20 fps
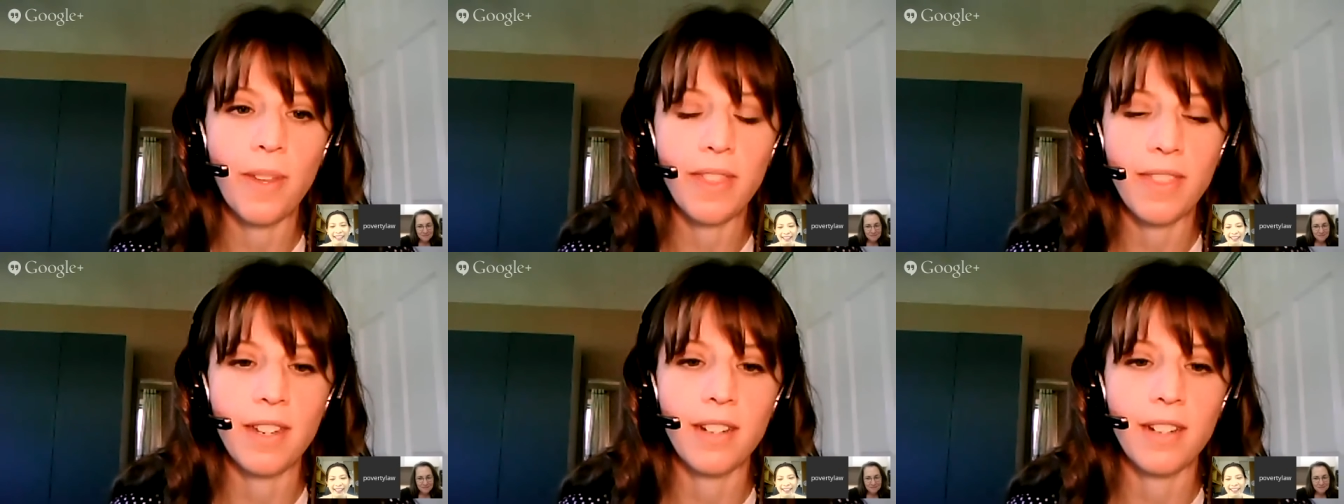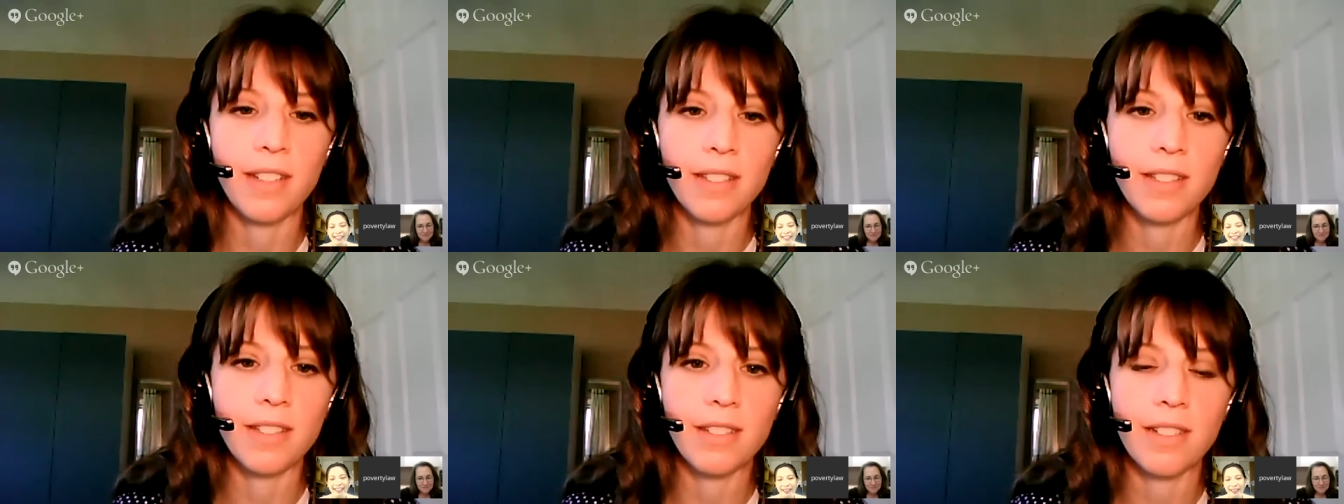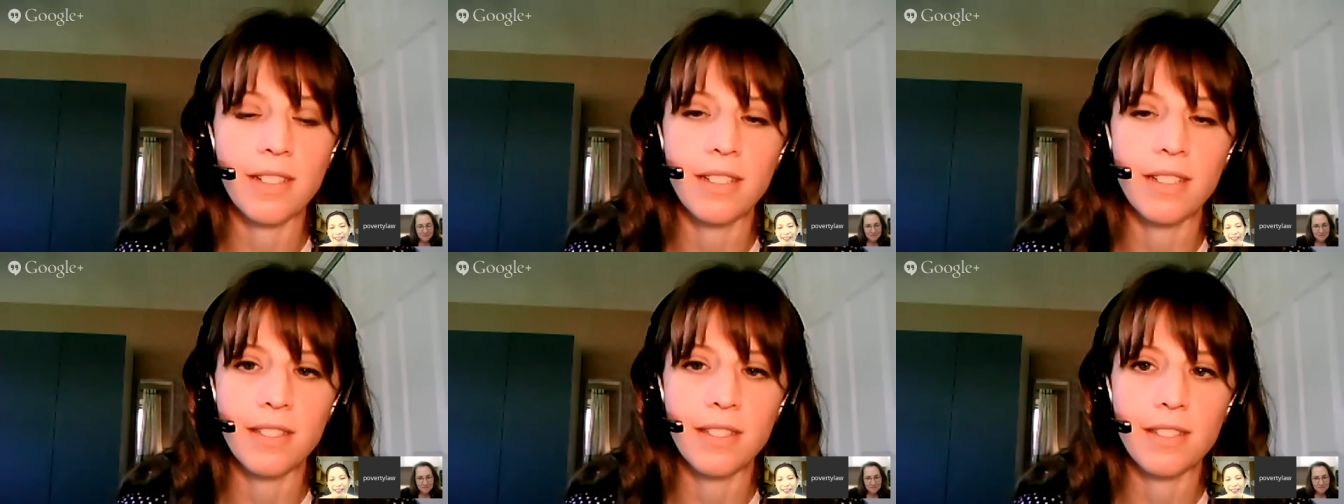that
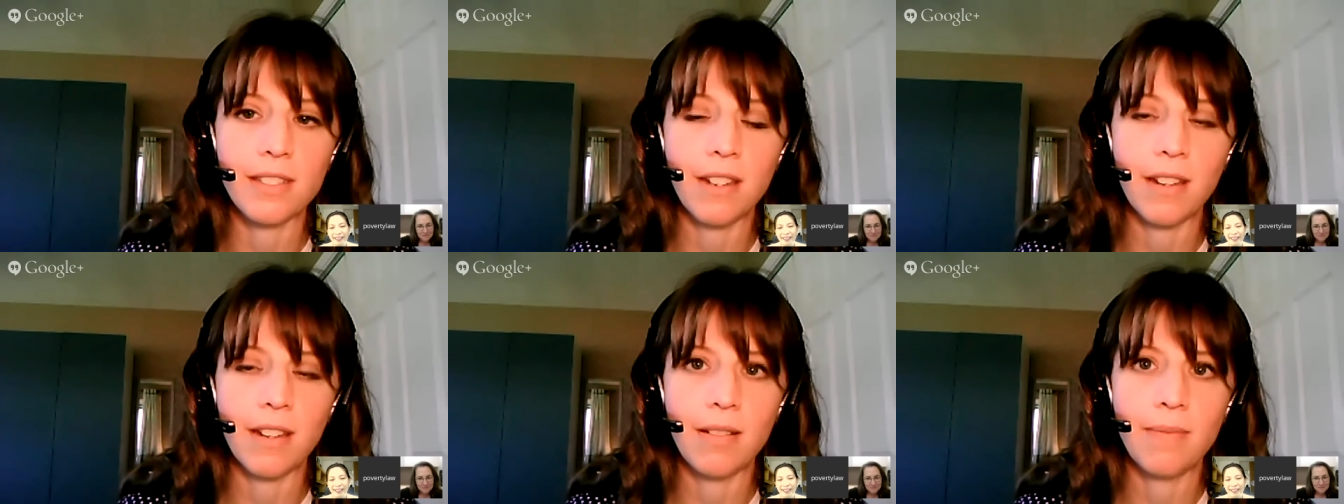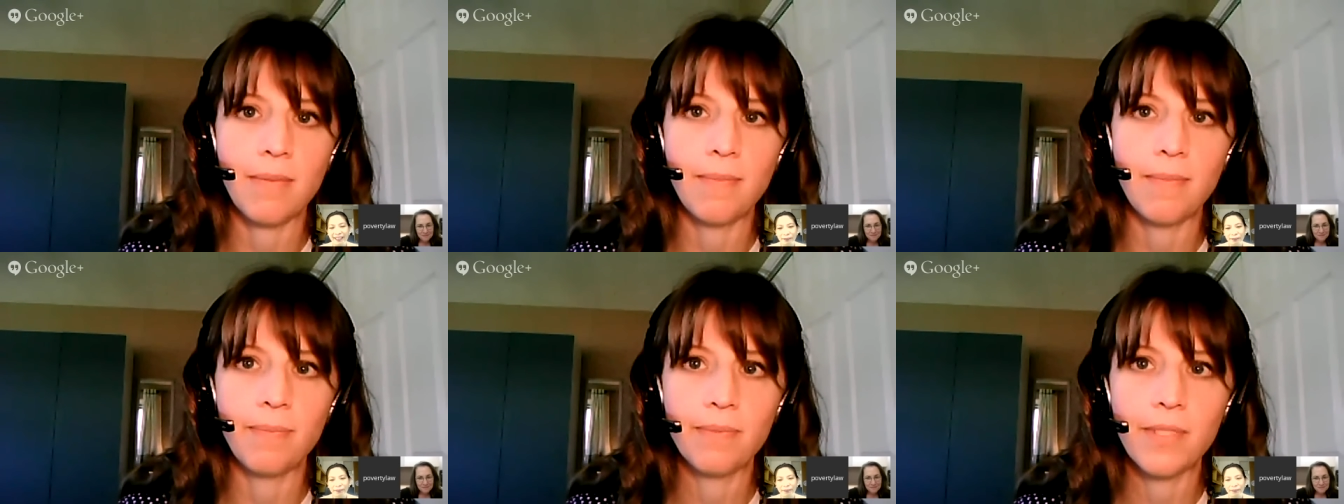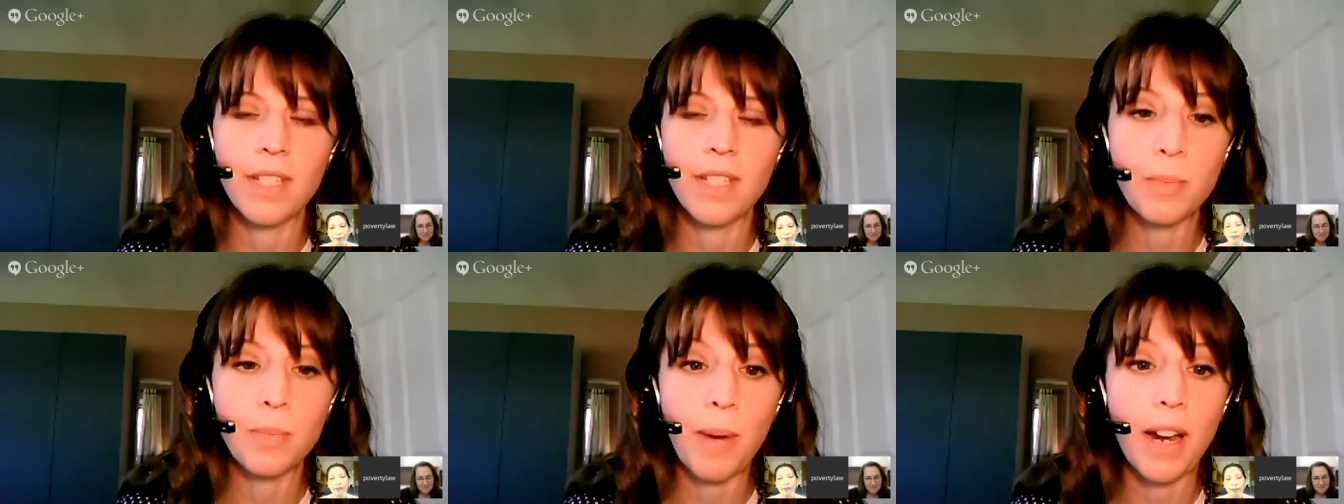it's
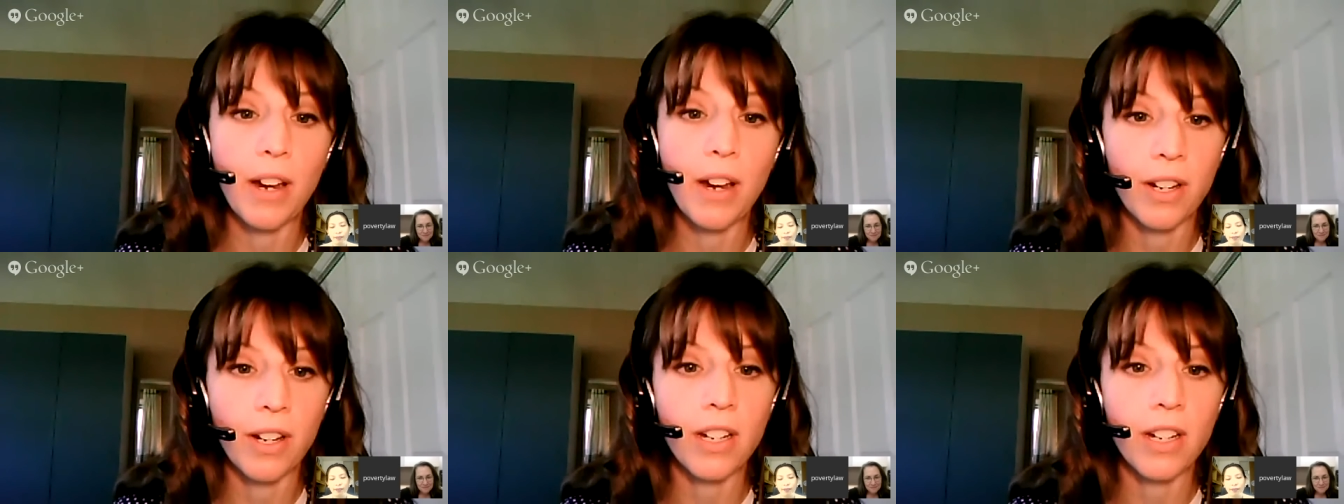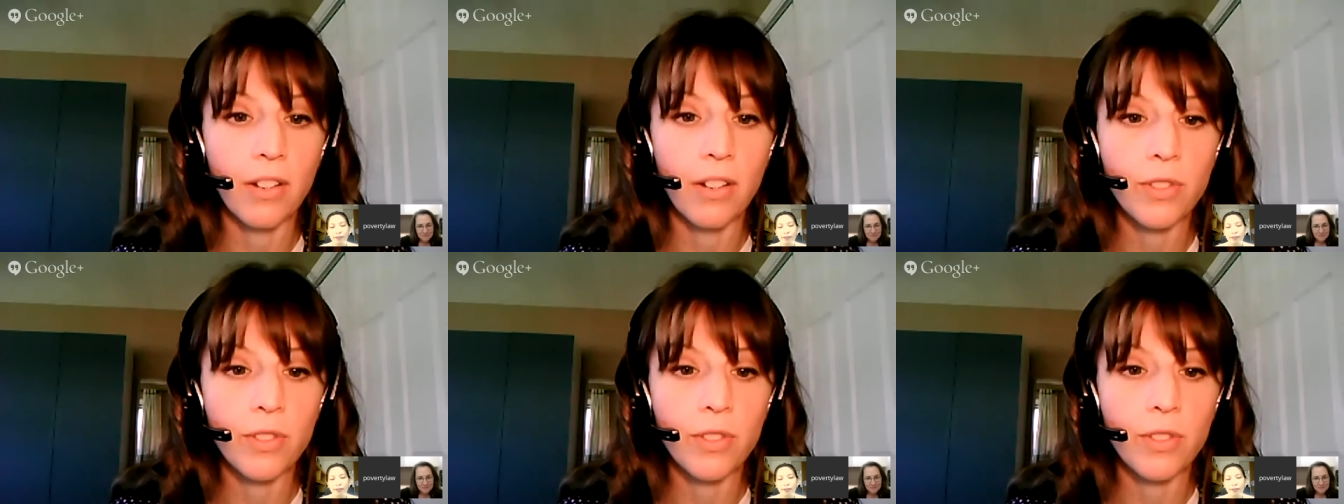inspiring enough